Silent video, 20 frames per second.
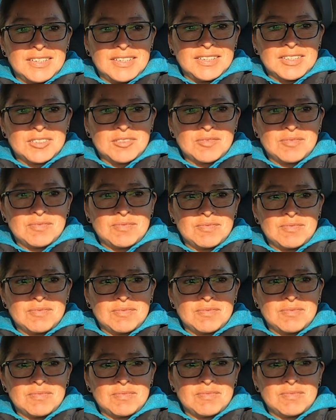
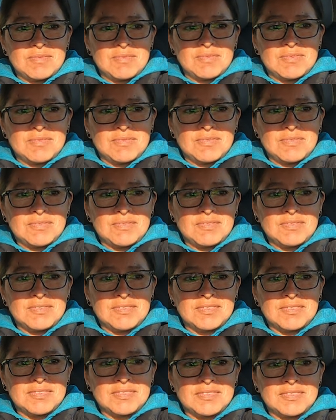
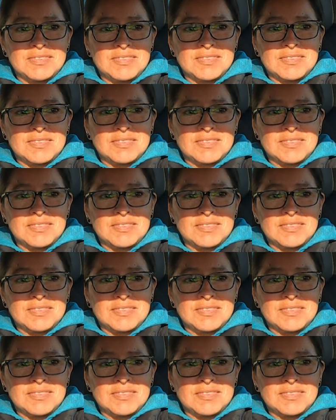Nothing is said.